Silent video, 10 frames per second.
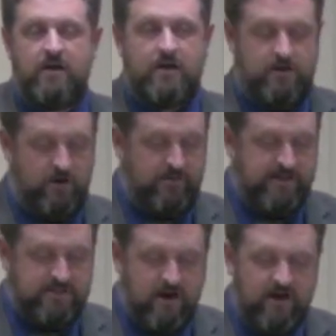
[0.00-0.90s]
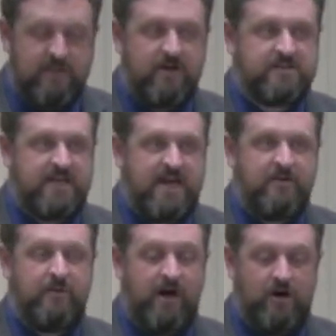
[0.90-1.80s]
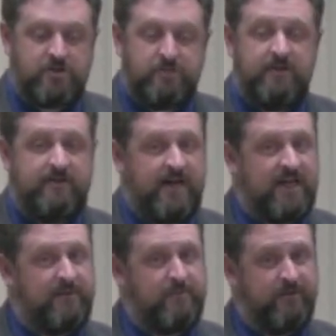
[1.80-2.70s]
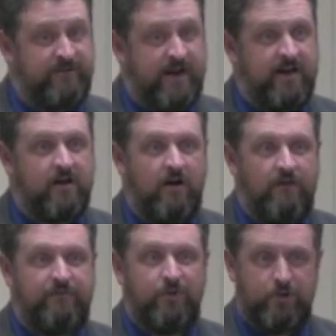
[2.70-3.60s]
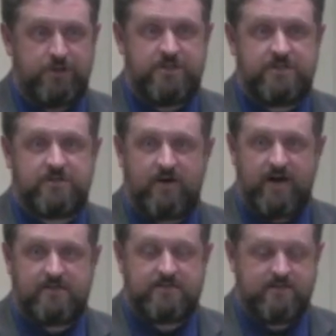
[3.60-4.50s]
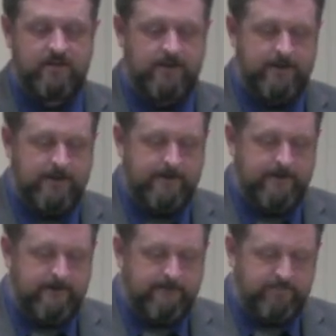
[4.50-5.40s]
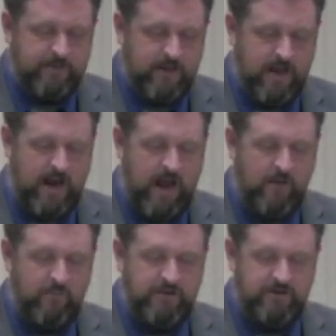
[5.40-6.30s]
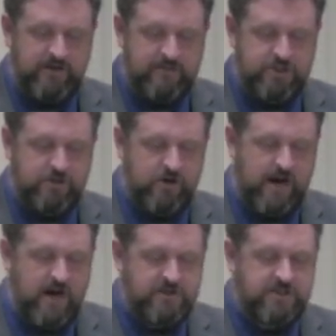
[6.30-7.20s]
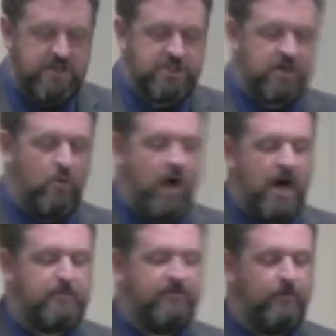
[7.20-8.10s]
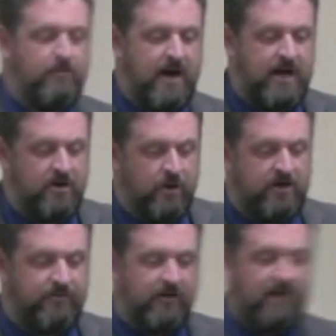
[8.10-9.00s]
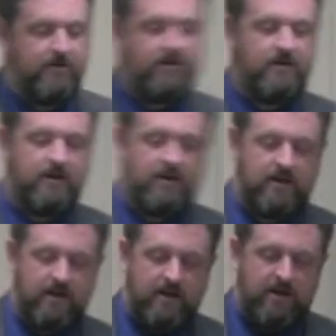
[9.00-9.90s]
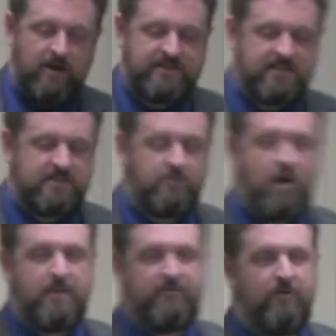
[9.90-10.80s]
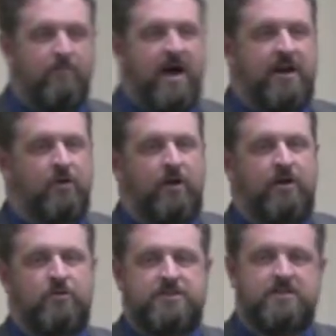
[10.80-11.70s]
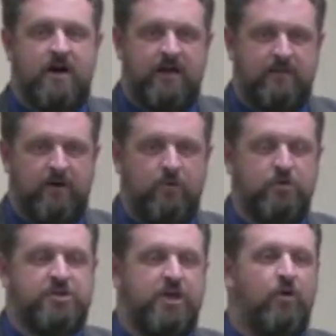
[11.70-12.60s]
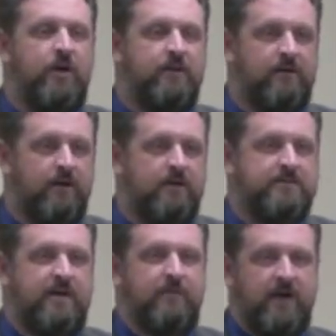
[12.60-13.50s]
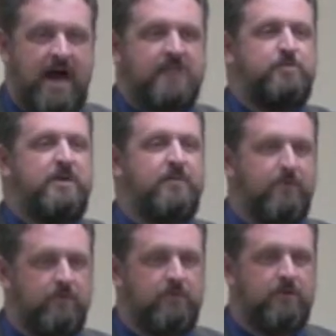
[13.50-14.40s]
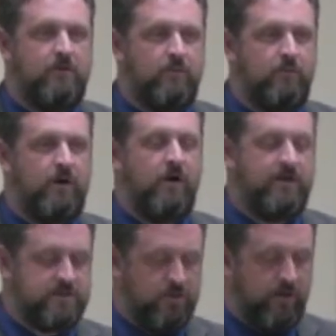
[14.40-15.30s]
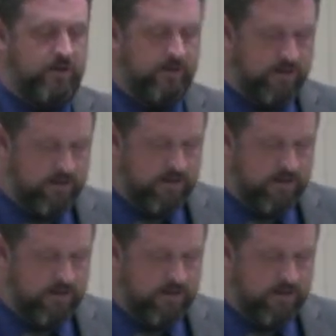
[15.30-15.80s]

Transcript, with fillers: you know, he's talking about Samuel, but I also believe that could be prophetic of the Lord Jesus Christ. "And I will build him a sure house, and he shall walk before mine anointed forever." Now, when he says he walk before mine anointed, who's he talking about? Who's the anointed there? He's talking about God's people. You know, we are his anointed.